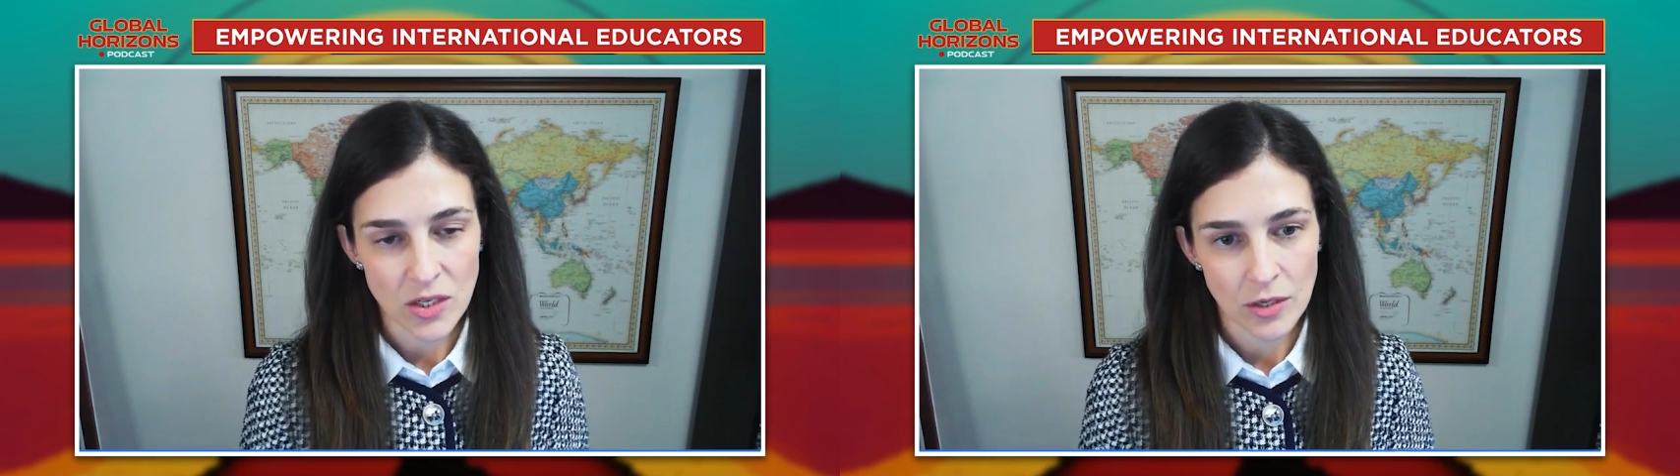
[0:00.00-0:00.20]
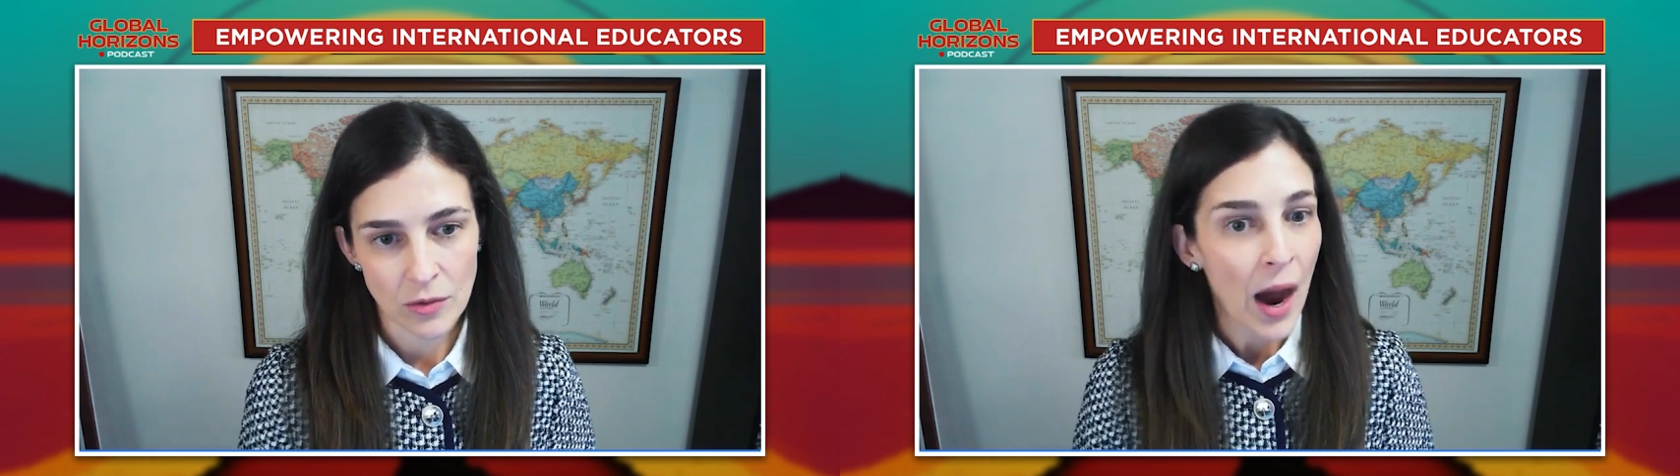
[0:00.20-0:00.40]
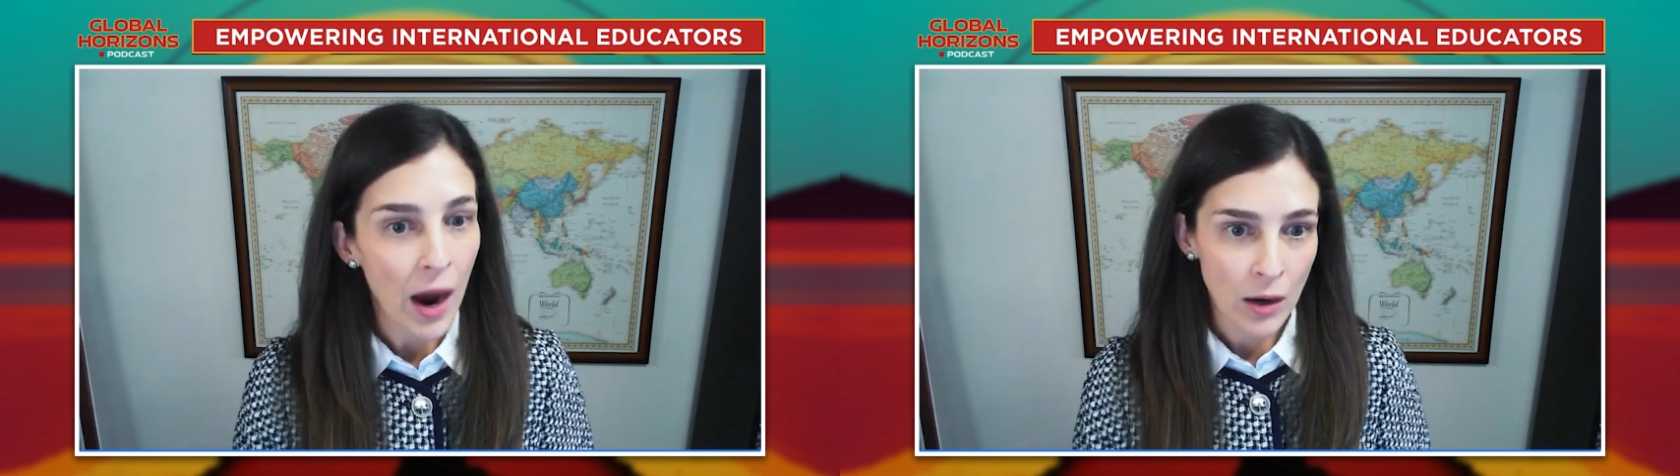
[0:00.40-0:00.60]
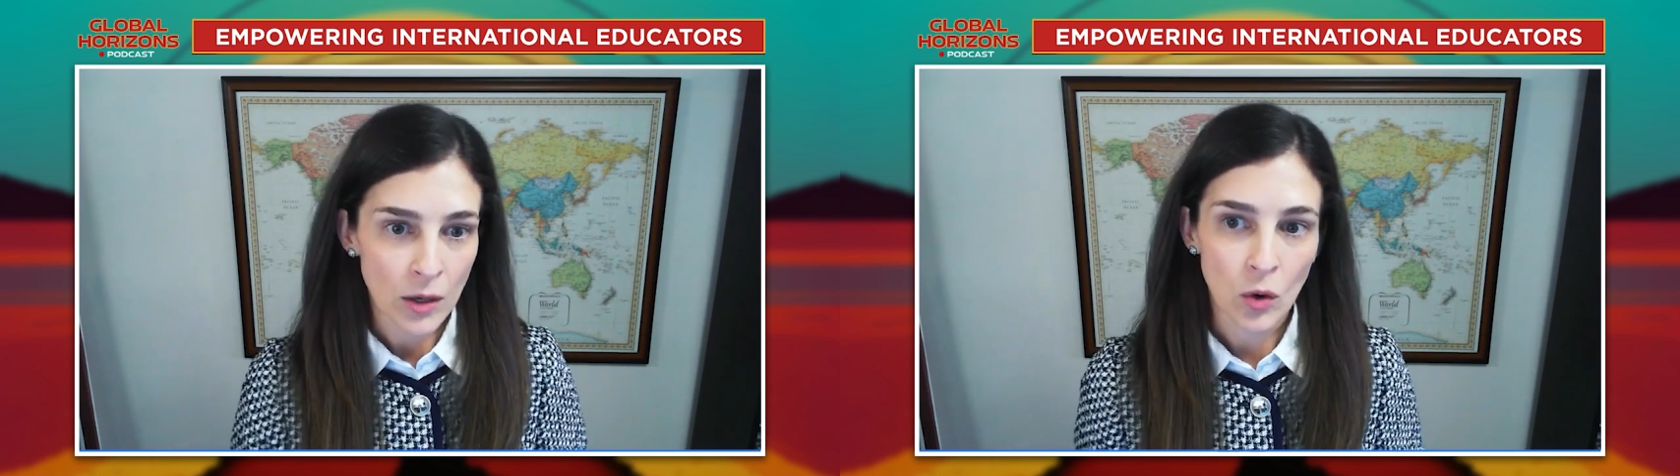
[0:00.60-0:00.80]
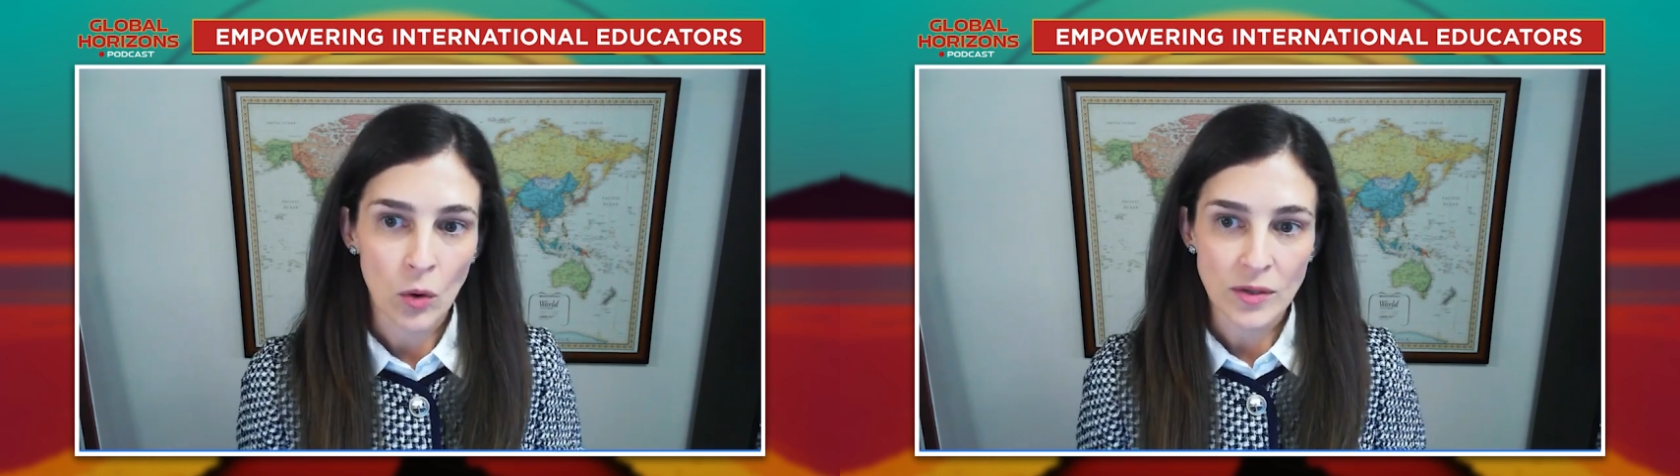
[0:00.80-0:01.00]
to our
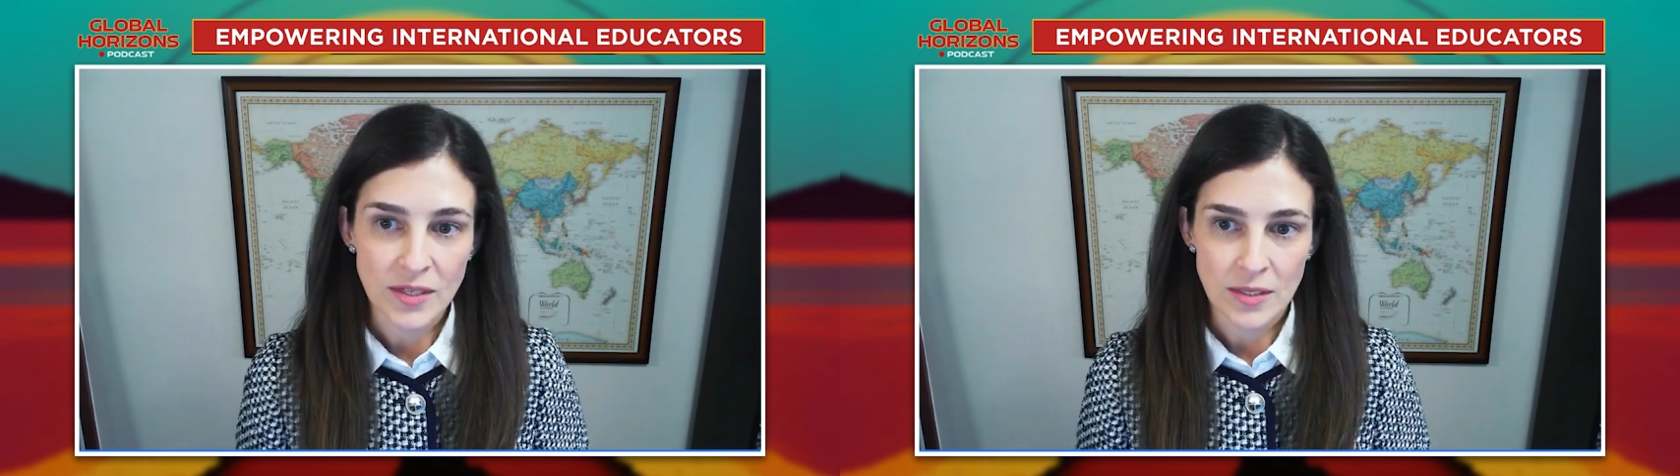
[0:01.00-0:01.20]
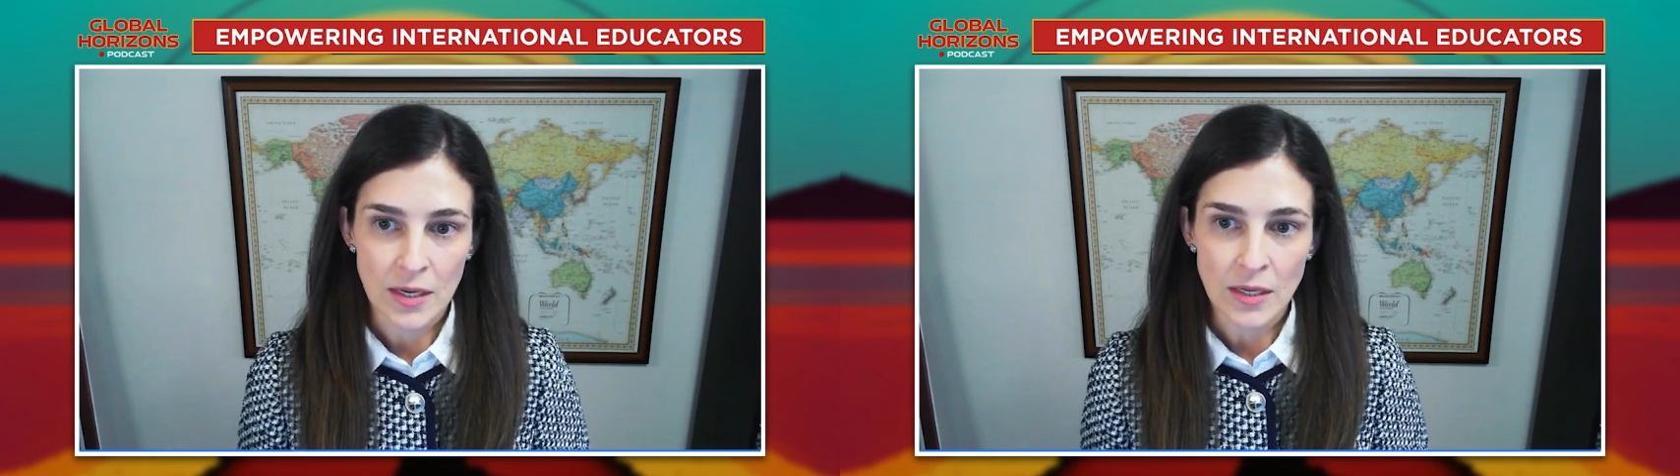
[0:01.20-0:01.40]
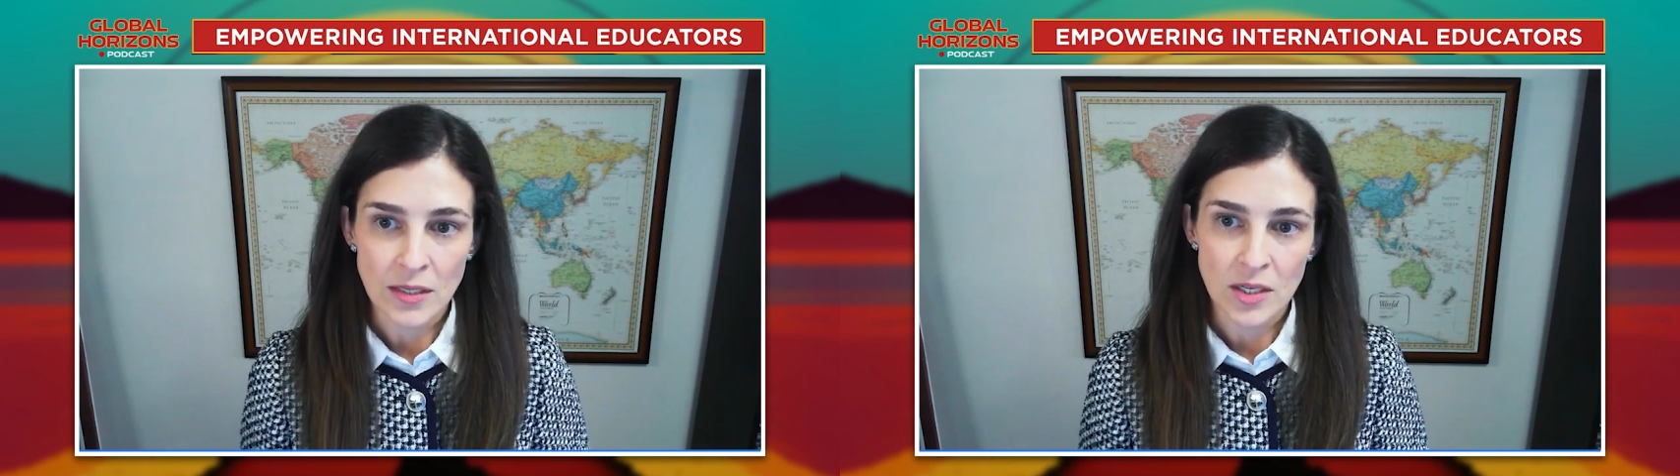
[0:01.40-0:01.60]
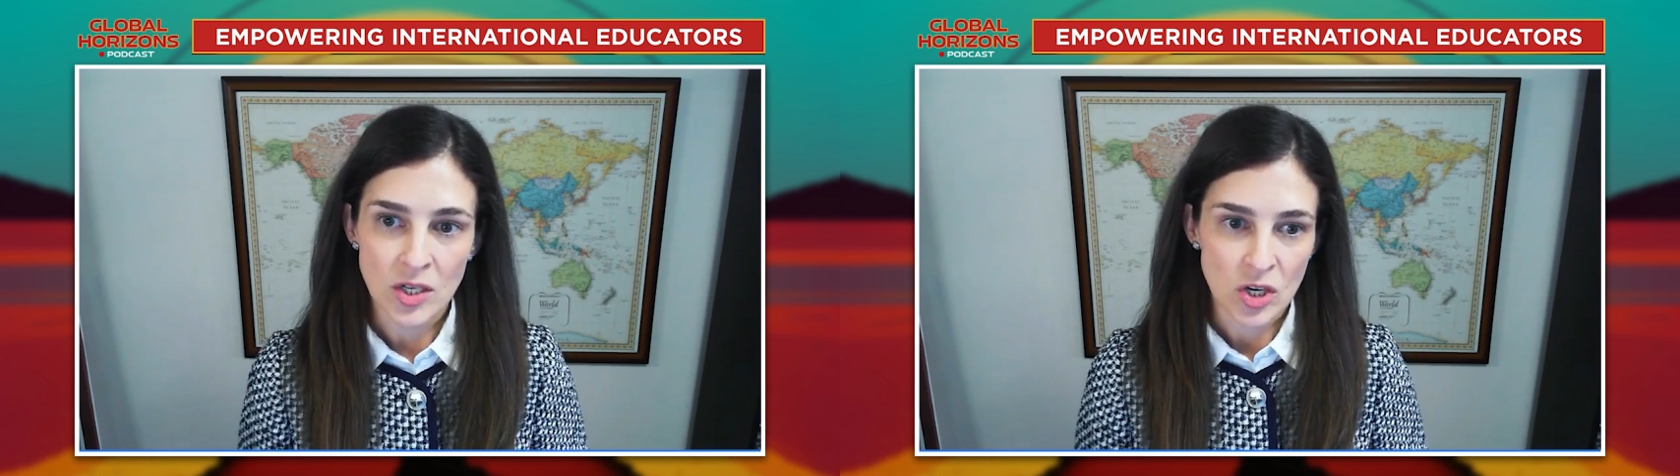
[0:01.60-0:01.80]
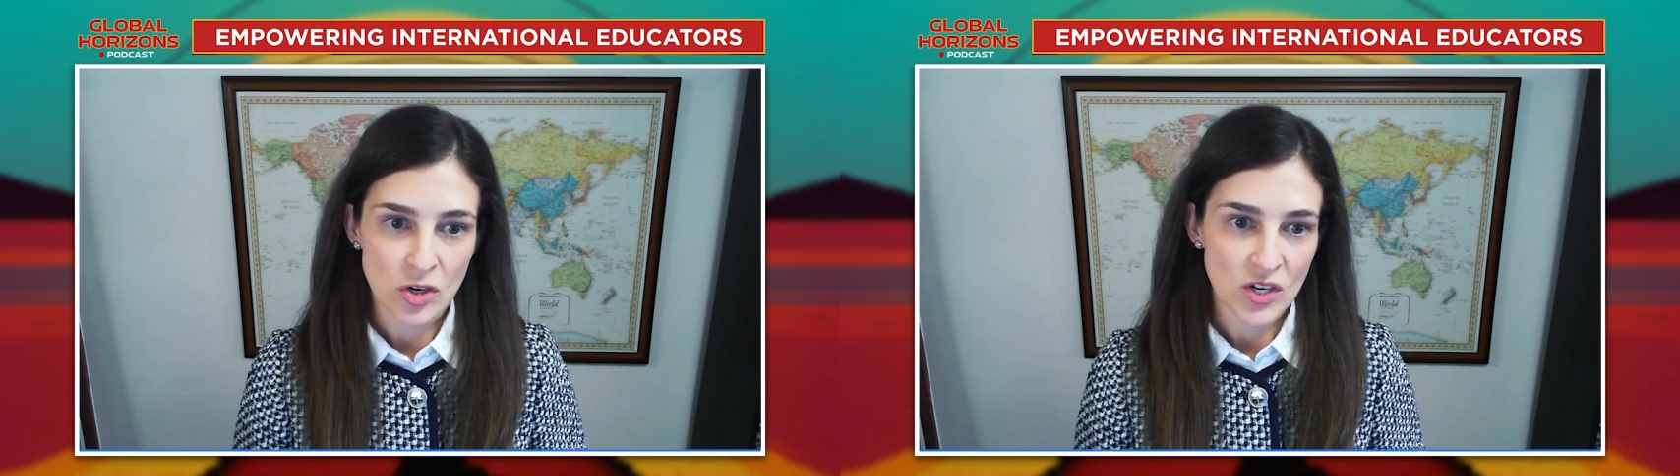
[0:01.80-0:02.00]
goals as an
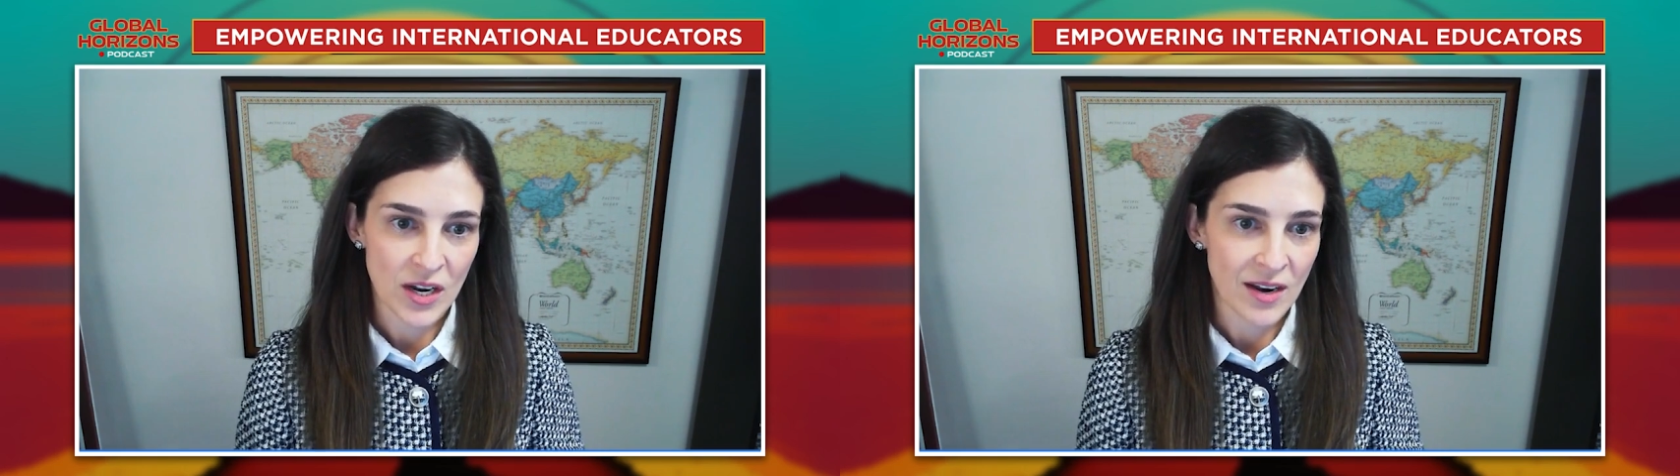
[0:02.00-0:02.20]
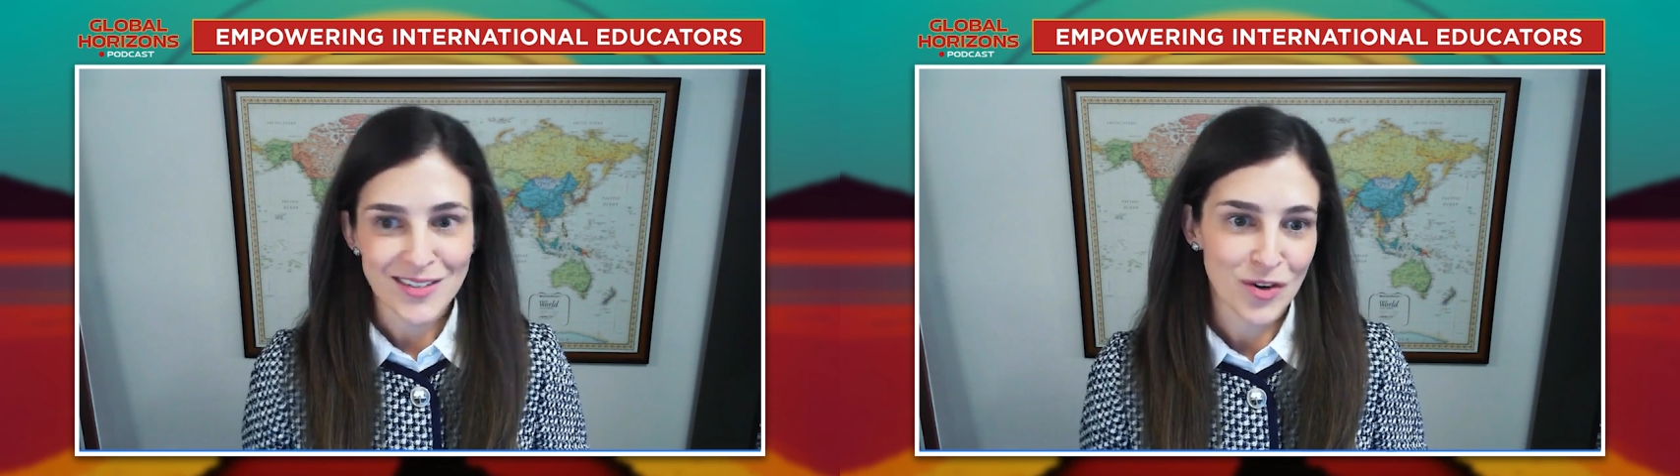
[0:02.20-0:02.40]
institution?